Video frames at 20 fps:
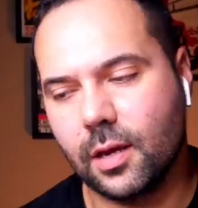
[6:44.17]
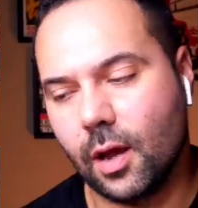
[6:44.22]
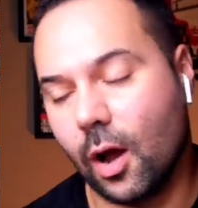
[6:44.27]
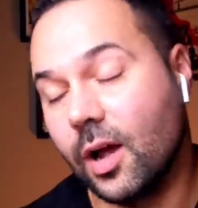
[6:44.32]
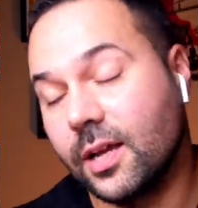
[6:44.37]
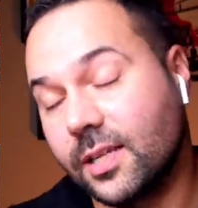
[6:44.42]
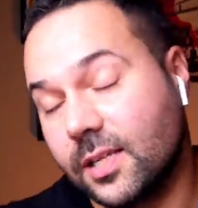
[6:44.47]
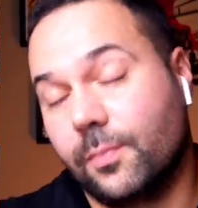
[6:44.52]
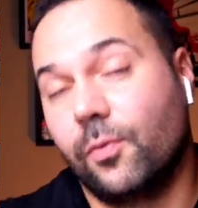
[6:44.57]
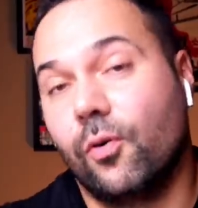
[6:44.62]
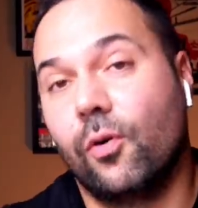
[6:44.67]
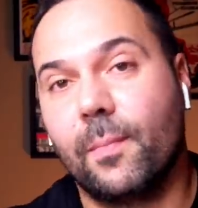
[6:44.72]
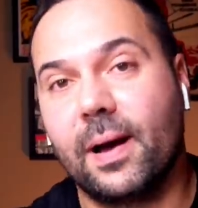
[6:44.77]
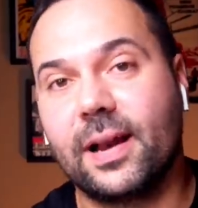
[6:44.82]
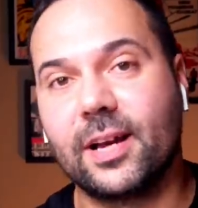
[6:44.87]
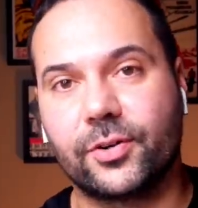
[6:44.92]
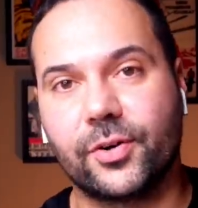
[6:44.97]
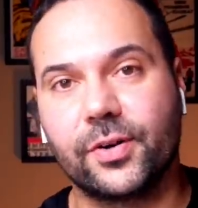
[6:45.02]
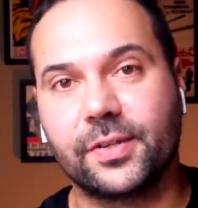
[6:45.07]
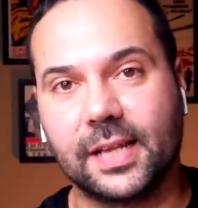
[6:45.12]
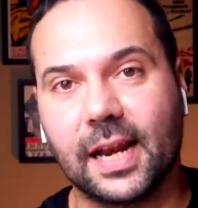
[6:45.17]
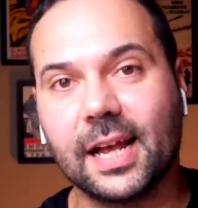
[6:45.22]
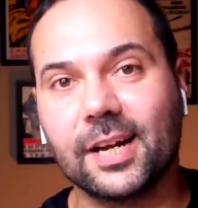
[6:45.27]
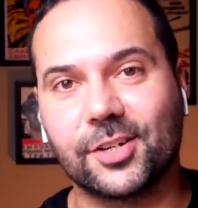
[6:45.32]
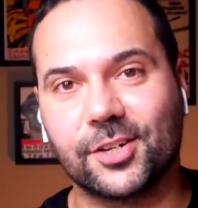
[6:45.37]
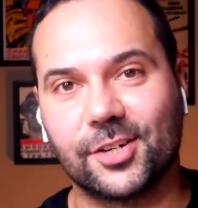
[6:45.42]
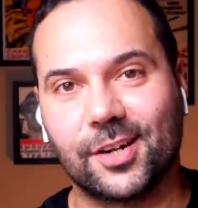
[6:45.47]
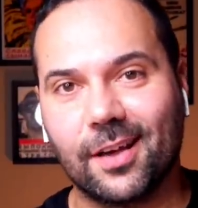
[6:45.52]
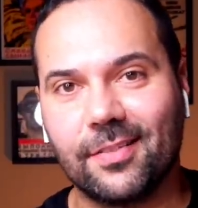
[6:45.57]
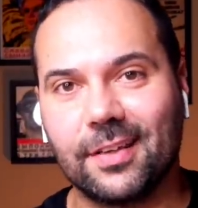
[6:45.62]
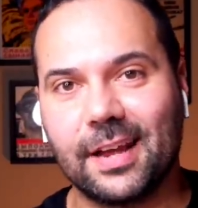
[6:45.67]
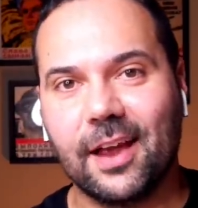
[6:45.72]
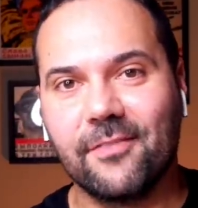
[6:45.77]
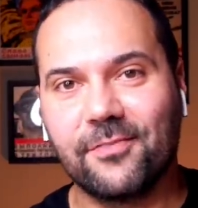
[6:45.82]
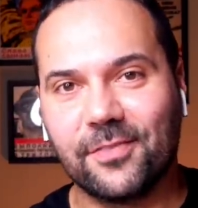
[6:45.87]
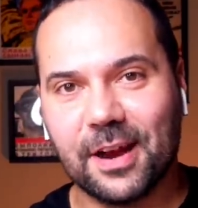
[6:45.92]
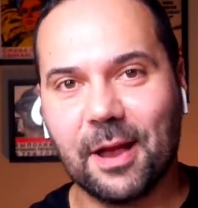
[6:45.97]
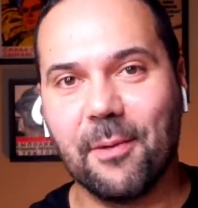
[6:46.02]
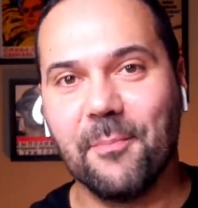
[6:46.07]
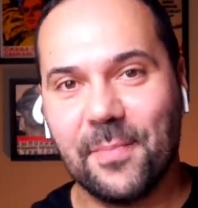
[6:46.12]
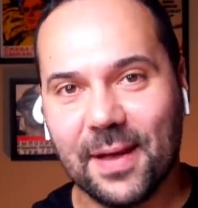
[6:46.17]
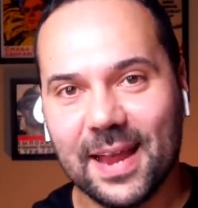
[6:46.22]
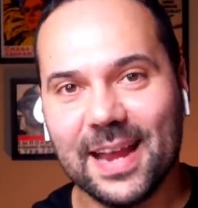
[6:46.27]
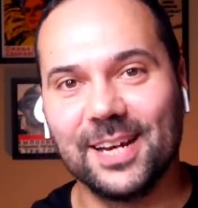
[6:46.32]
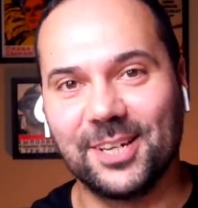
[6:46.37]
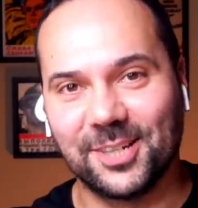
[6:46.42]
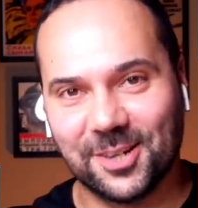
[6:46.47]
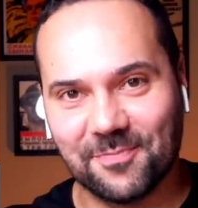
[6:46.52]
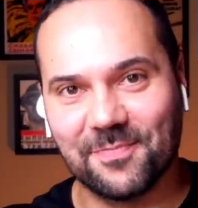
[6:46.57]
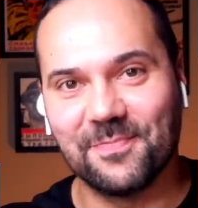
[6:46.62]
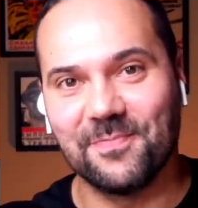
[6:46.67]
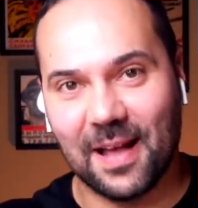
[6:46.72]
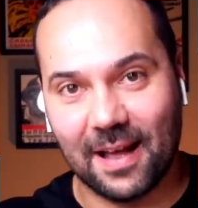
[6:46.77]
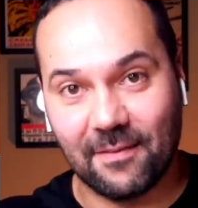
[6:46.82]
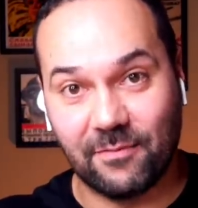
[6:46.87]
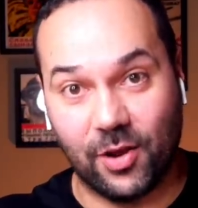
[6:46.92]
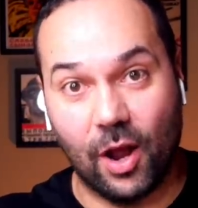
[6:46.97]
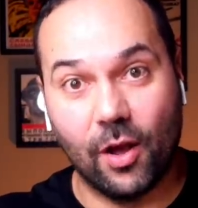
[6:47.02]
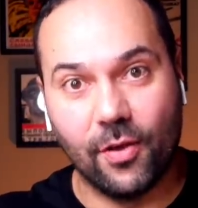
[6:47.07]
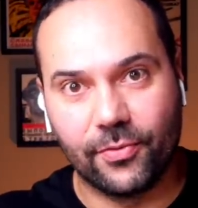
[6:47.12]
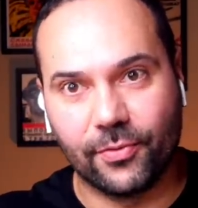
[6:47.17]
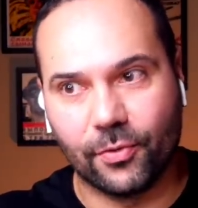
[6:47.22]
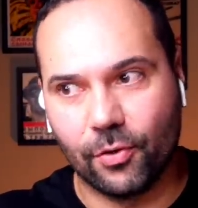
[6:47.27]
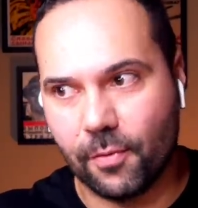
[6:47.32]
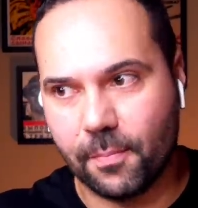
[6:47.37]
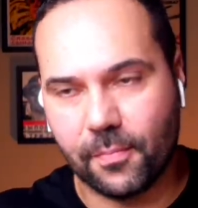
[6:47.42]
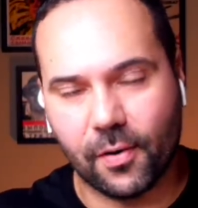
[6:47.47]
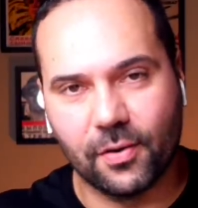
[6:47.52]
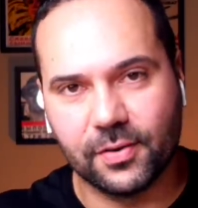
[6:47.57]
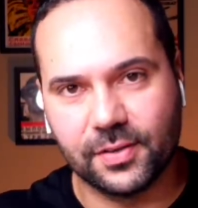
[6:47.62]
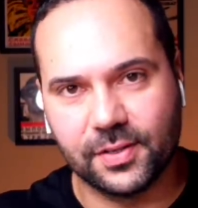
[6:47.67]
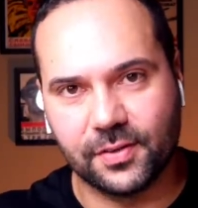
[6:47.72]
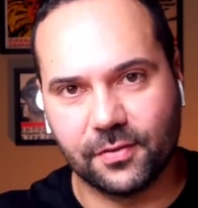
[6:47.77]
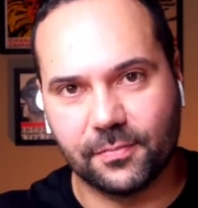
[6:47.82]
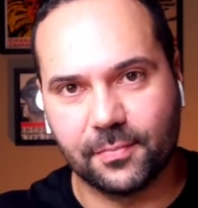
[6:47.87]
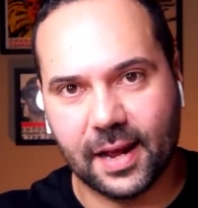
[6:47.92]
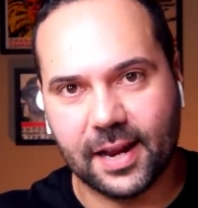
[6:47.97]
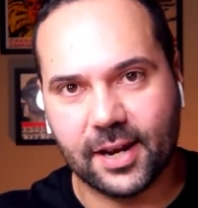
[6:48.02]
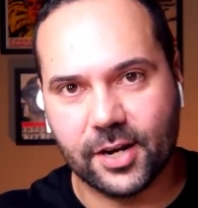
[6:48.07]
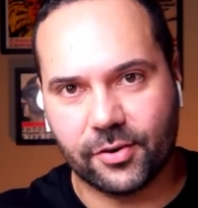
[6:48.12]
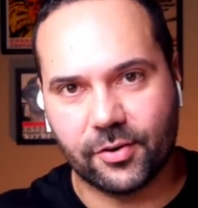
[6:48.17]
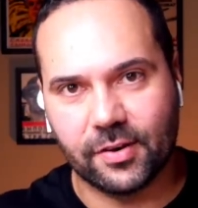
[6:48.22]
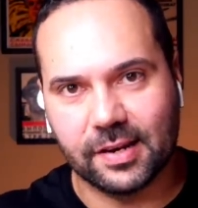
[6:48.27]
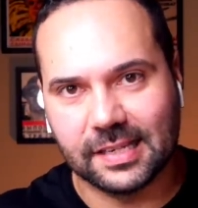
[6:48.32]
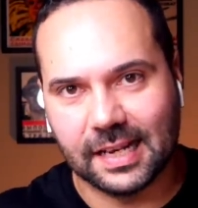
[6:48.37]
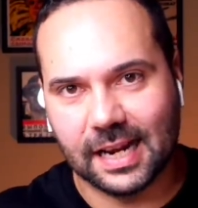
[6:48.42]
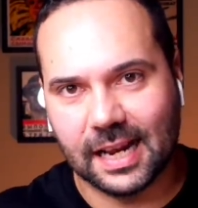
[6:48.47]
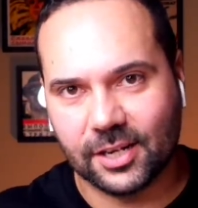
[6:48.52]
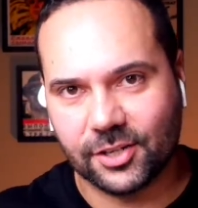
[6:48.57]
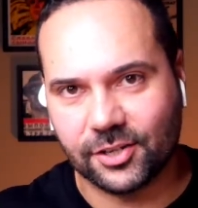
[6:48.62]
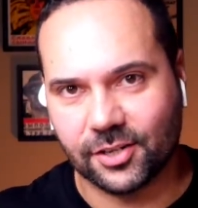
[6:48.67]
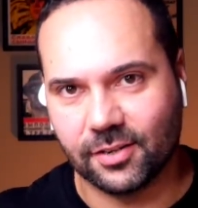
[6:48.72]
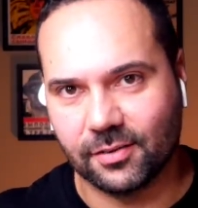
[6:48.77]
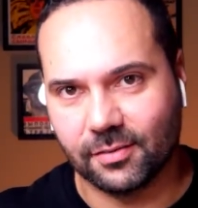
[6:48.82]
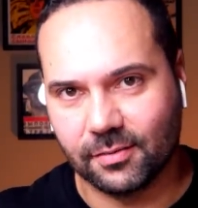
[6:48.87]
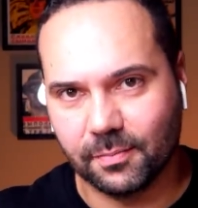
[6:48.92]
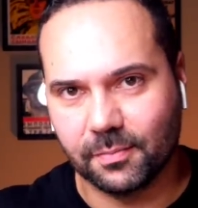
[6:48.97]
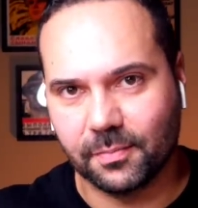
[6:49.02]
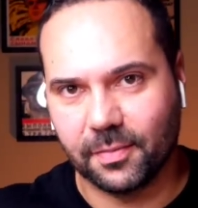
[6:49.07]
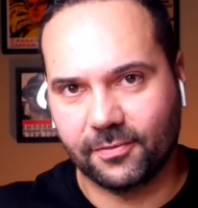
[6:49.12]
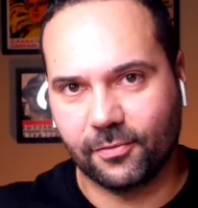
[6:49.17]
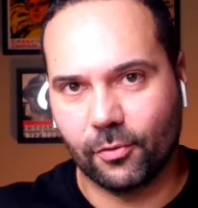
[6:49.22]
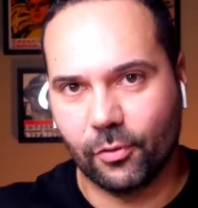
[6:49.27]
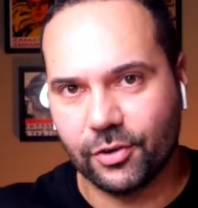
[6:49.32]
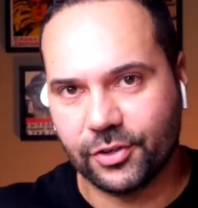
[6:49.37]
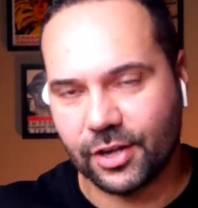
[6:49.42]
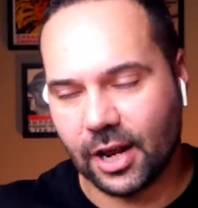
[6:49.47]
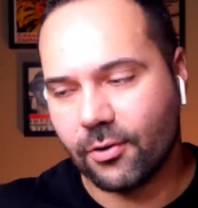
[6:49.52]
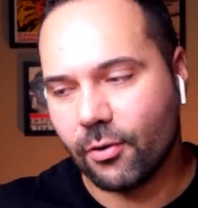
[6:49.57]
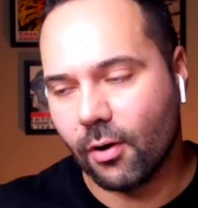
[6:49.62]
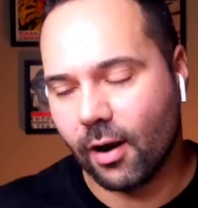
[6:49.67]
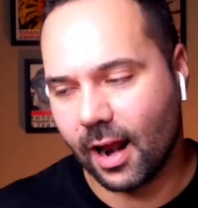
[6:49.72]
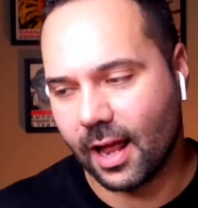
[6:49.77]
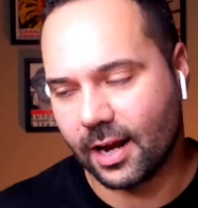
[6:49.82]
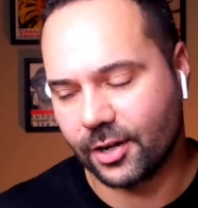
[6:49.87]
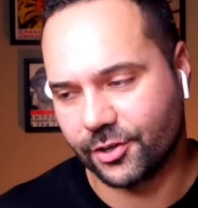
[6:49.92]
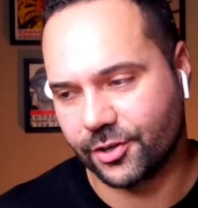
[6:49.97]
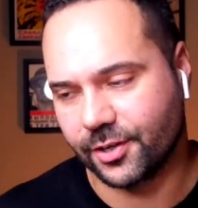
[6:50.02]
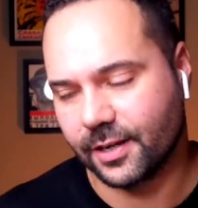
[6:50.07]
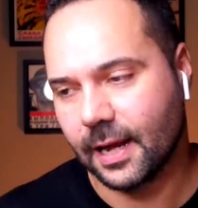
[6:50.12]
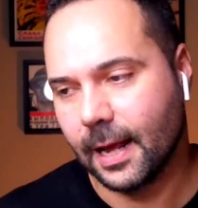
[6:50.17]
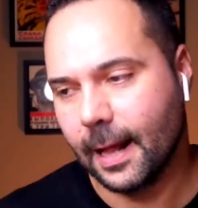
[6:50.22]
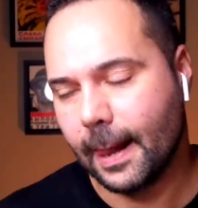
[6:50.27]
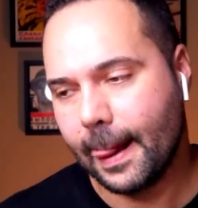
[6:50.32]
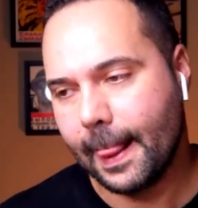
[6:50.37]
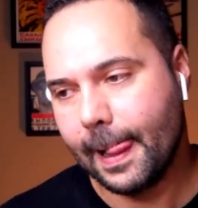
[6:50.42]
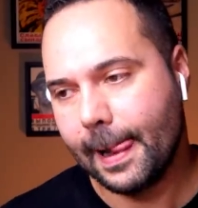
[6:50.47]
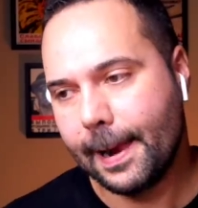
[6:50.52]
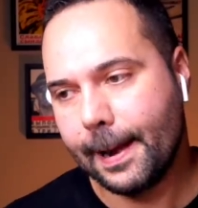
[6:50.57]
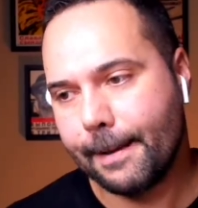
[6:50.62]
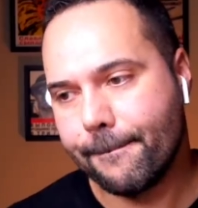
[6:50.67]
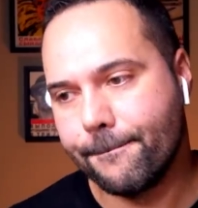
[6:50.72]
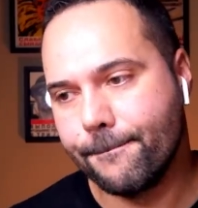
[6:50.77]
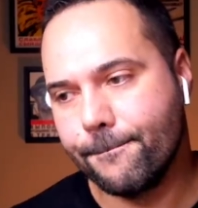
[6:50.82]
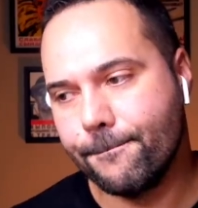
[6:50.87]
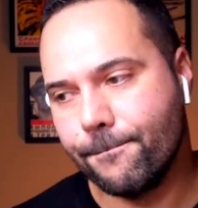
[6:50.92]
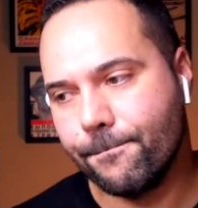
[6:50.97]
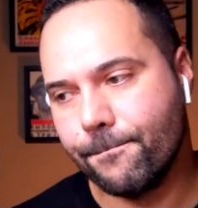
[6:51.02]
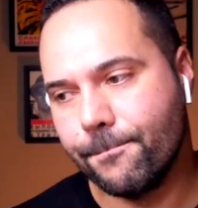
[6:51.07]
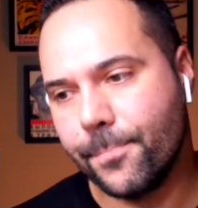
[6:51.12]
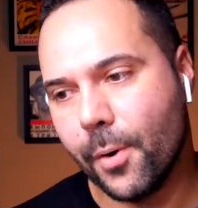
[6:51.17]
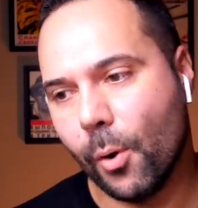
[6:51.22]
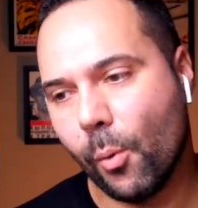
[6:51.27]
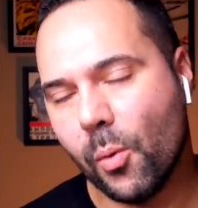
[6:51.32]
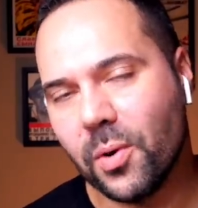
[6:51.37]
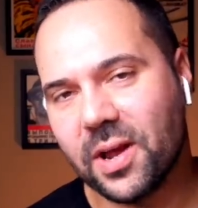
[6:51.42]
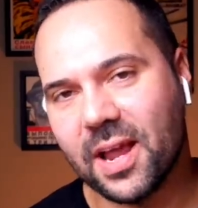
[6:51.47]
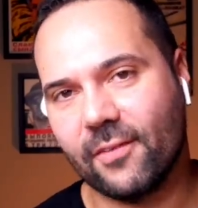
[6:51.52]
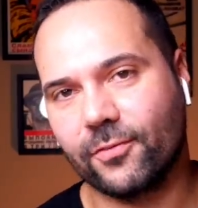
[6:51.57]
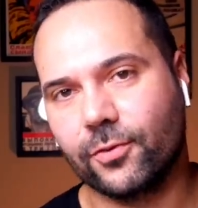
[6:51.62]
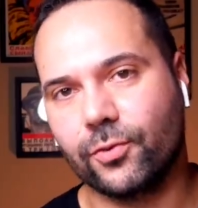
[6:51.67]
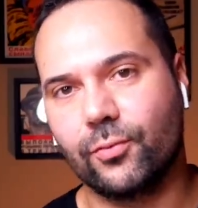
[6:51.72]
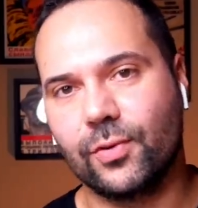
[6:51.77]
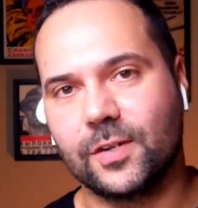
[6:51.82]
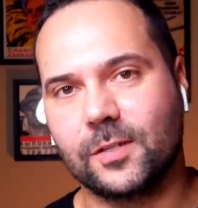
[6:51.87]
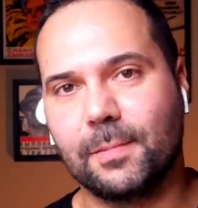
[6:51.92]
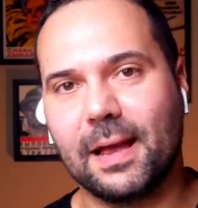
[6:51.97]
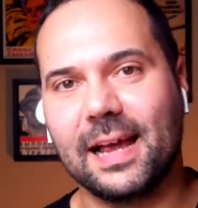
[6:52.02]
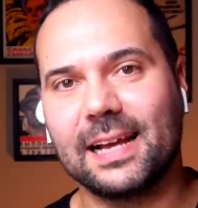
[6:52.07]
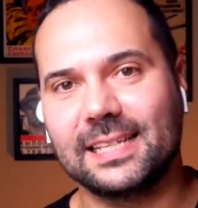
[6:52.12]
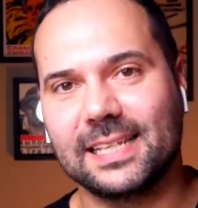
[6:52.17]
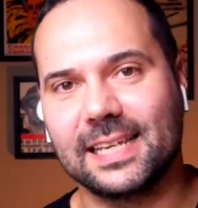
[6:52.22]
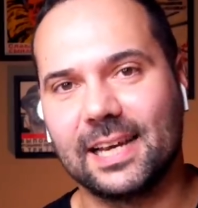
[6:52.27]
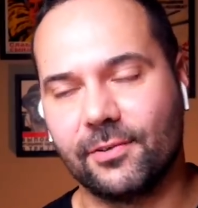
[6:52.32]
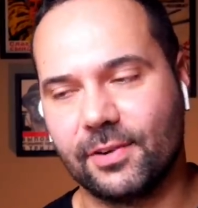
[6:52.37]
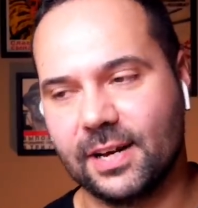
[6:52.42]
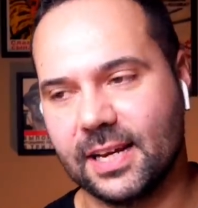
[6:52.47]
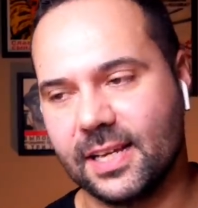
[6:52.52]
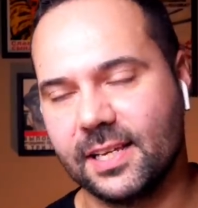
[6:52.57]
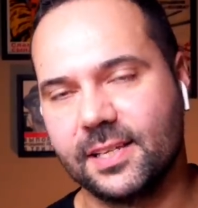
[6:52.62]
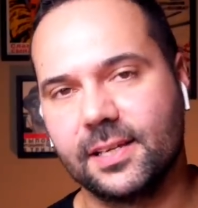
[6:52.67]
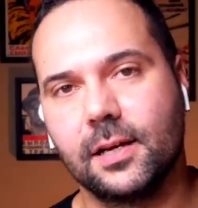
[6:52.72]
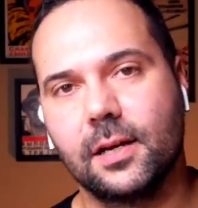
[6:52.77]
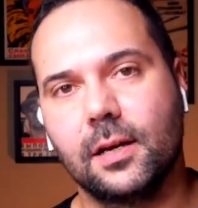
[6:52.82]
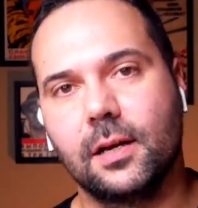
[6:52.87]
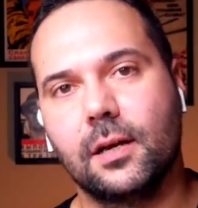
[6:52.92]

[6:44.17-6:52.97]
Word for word: I support mandatory selection. I think every MP should go through a process of mandatory selection before a general election. But what we have to respect here is